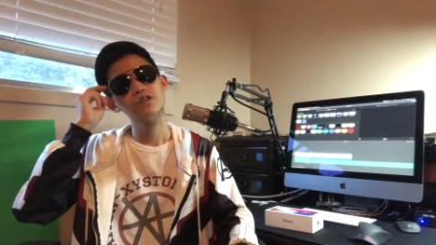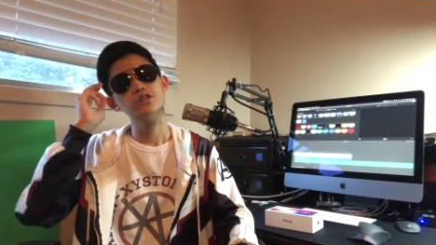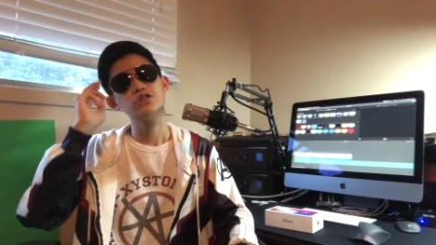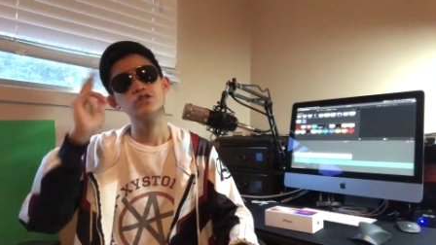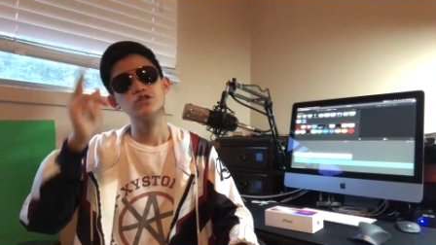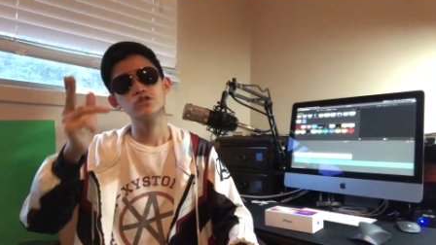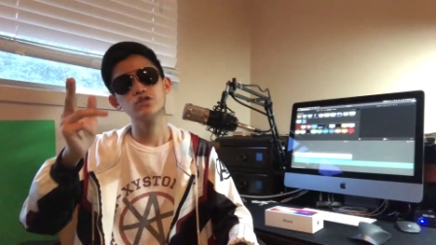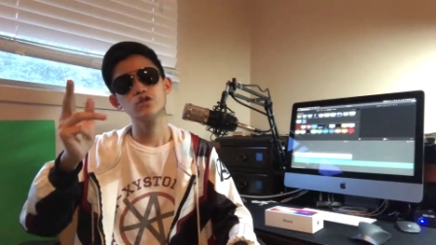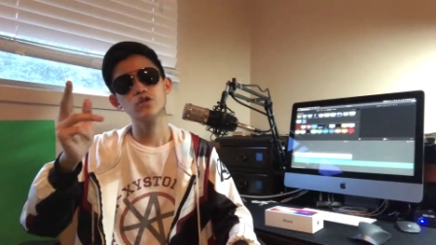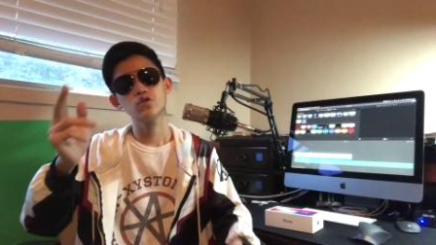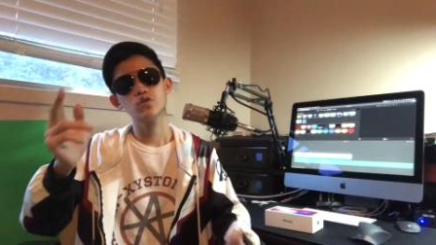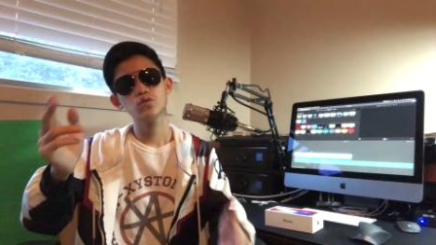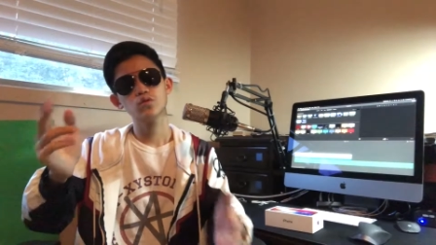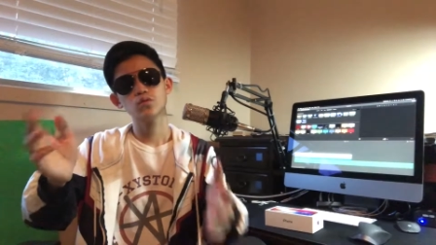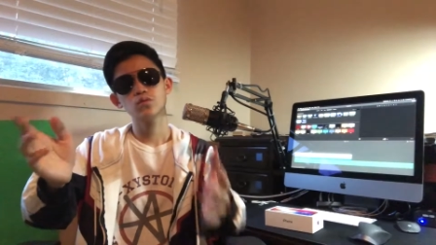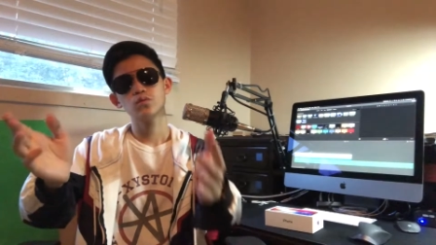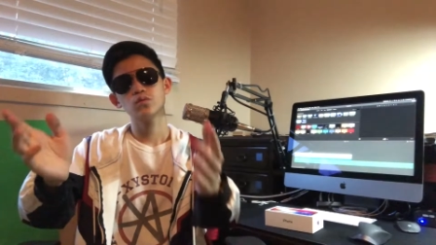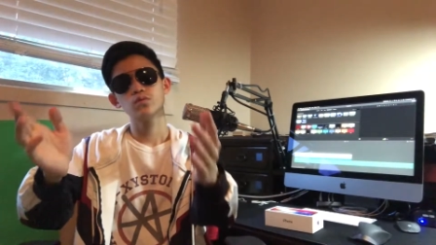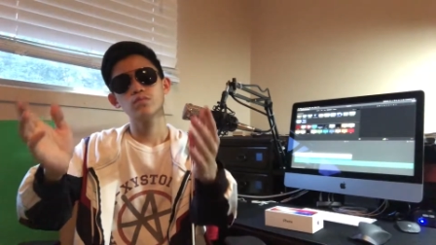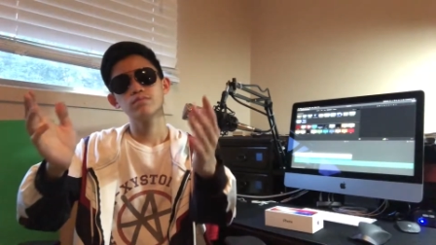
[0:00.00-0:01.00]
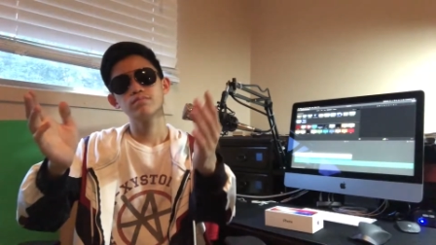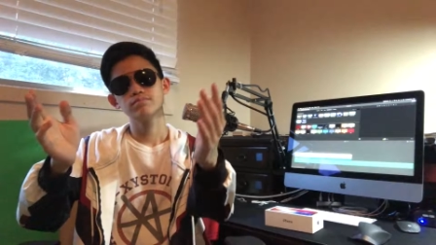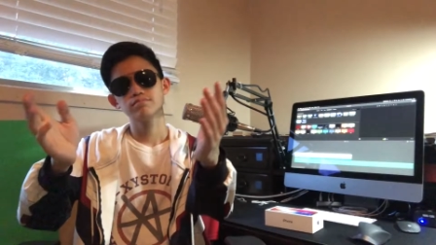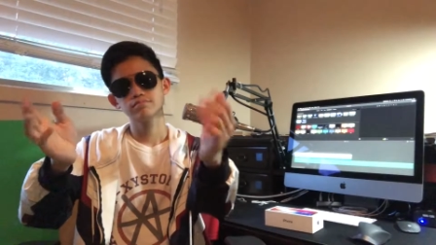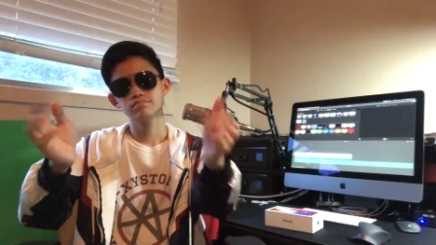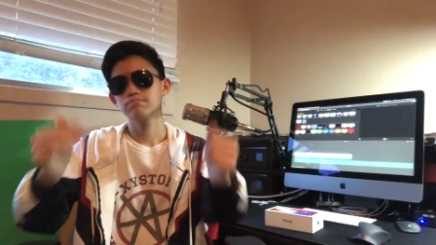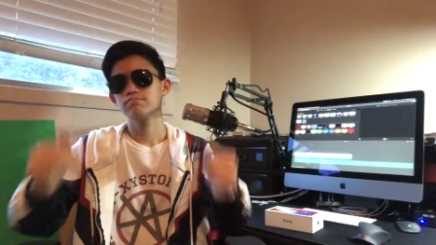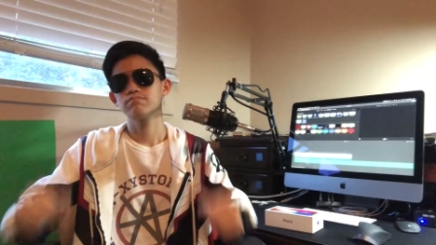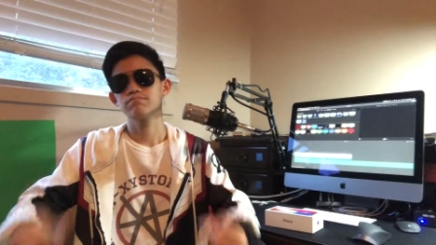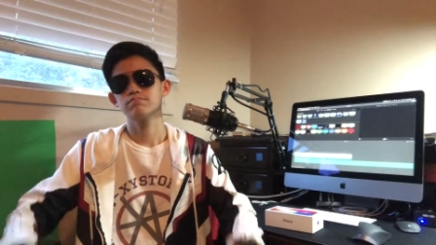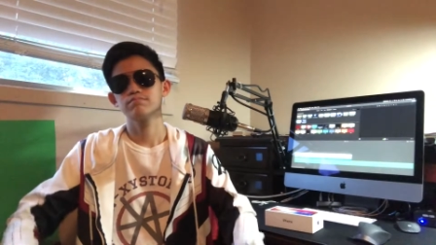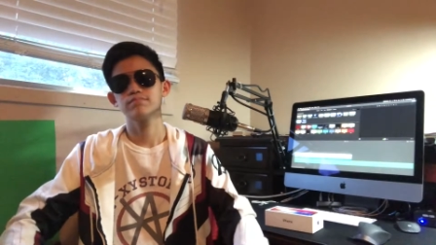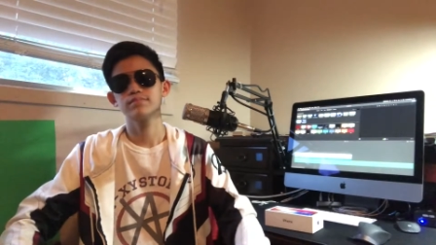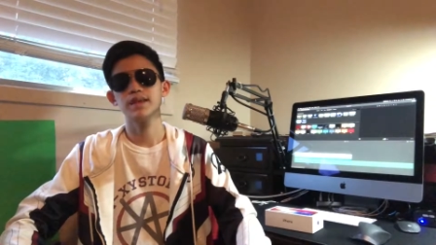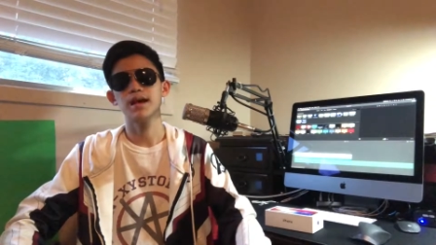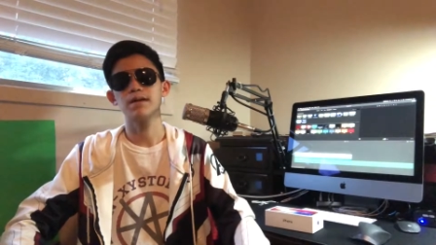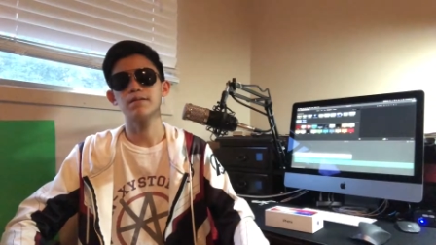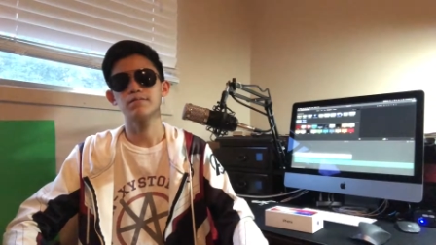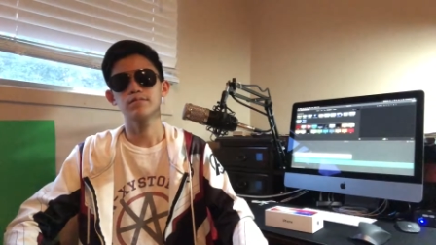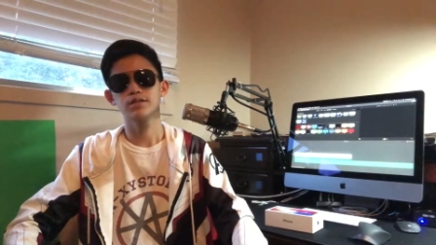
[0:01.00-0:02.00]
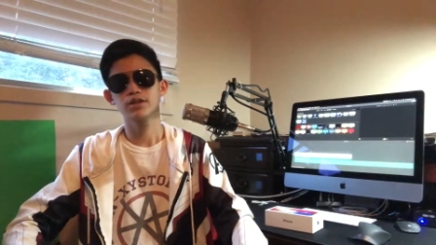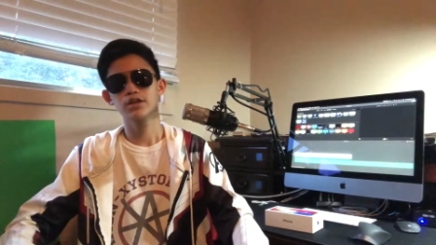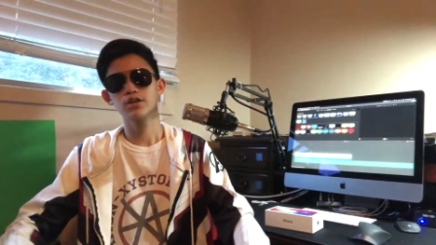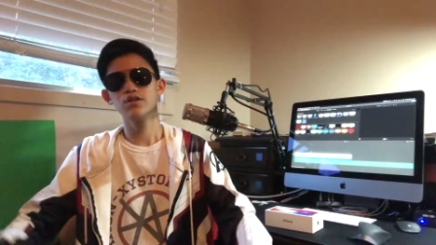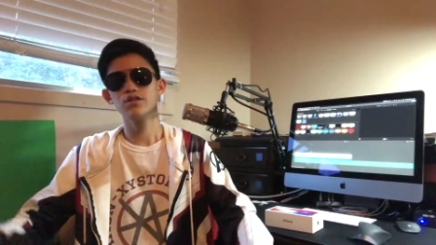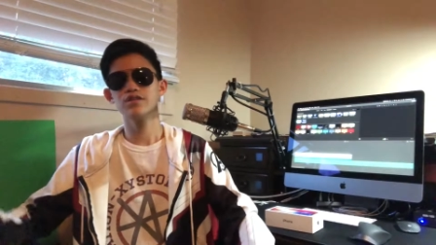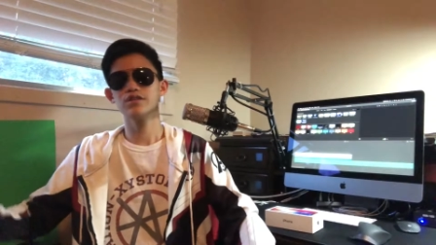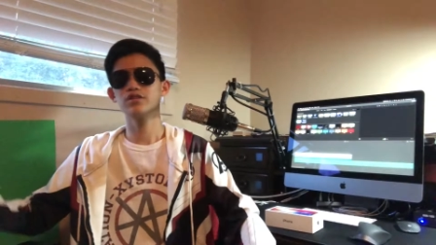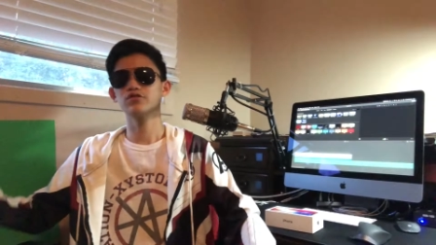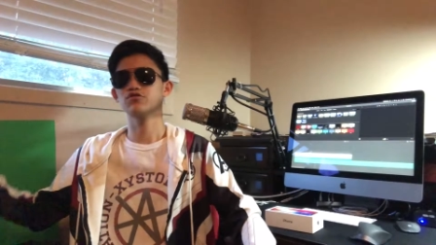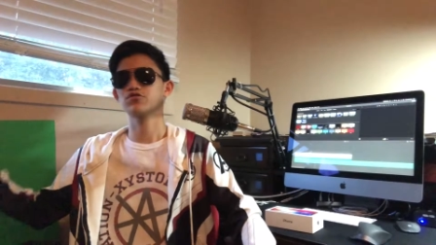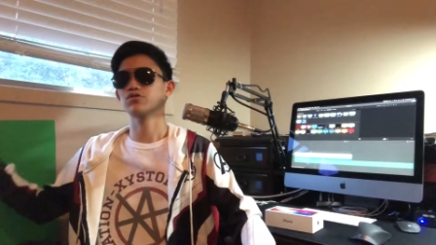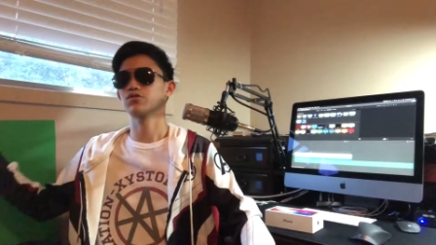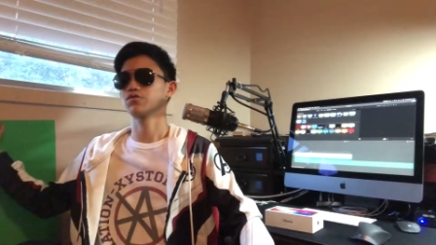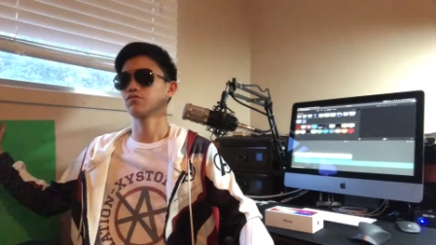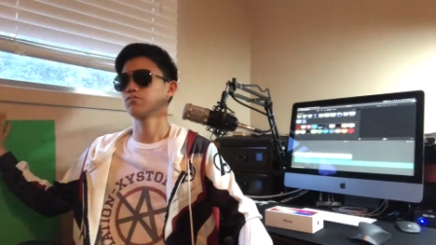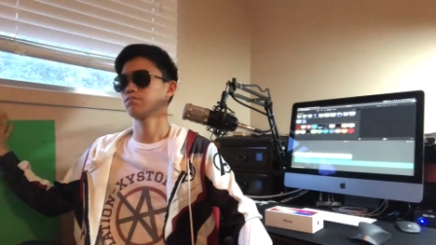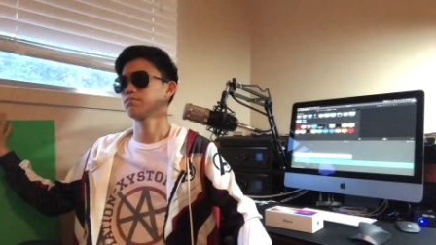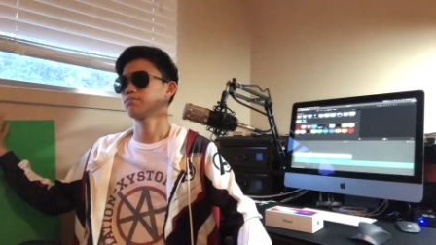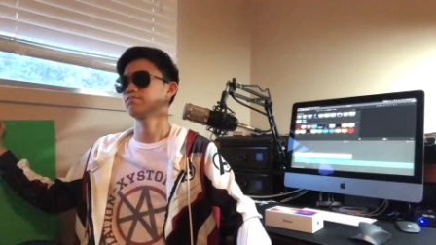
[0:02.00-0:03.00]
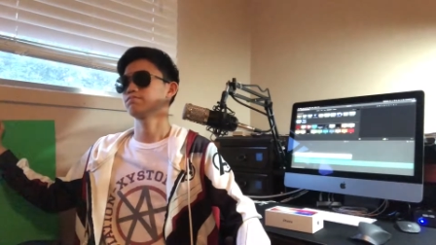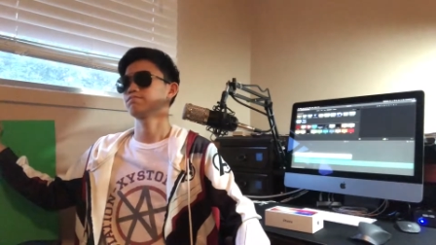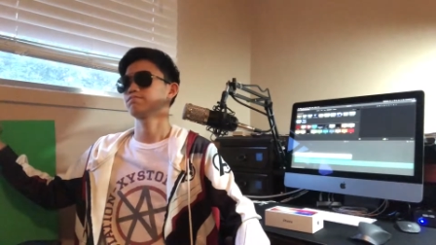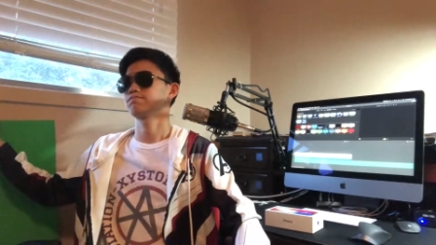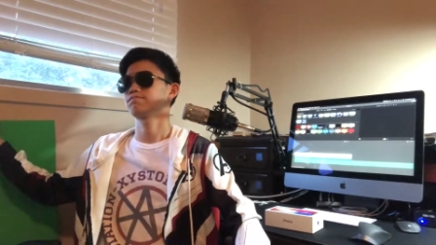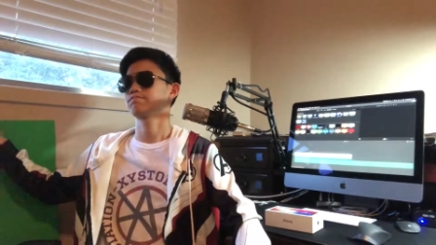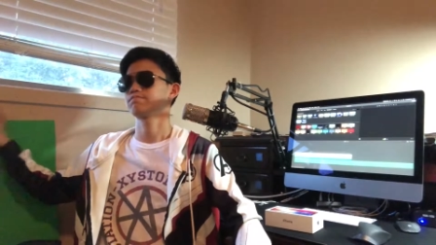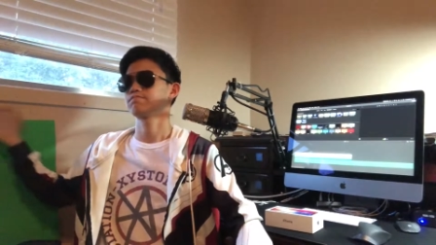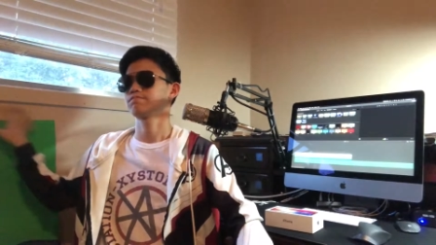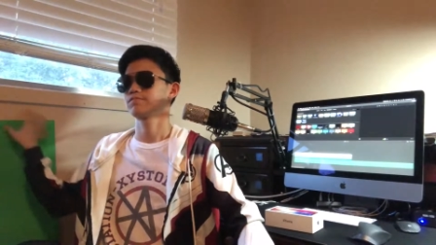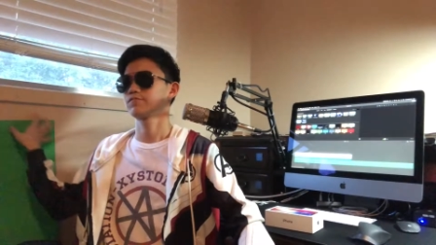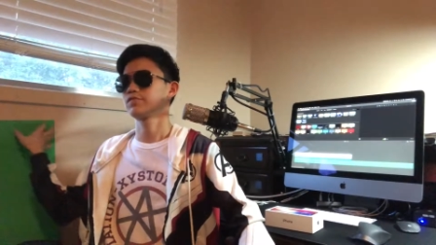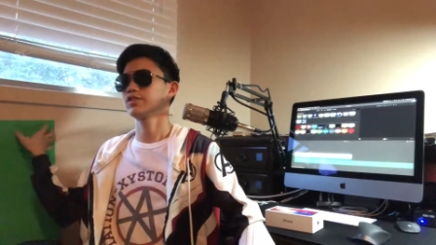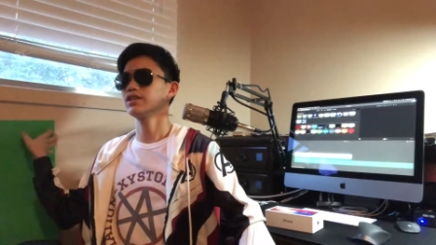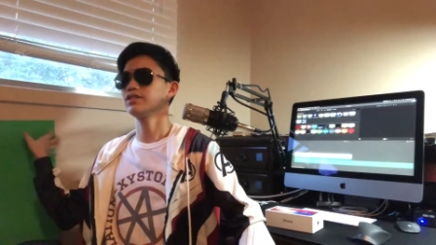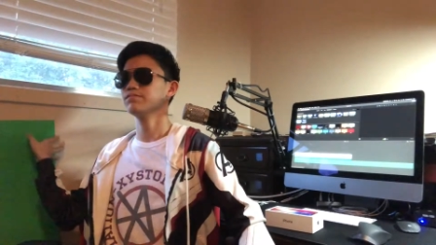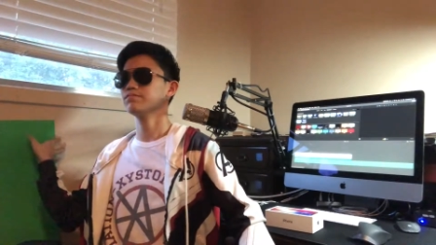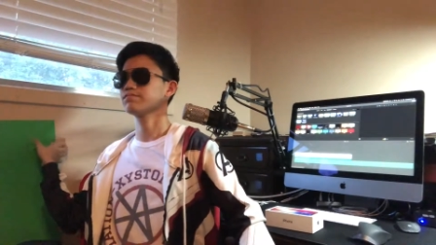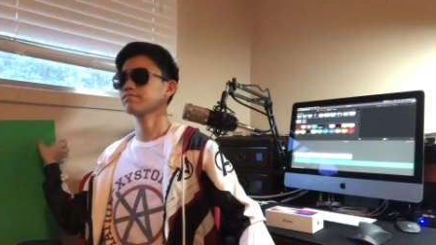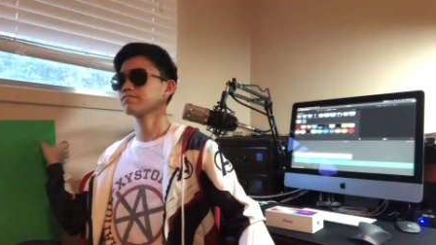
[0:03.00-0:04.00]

So yeah, here's the intro, right?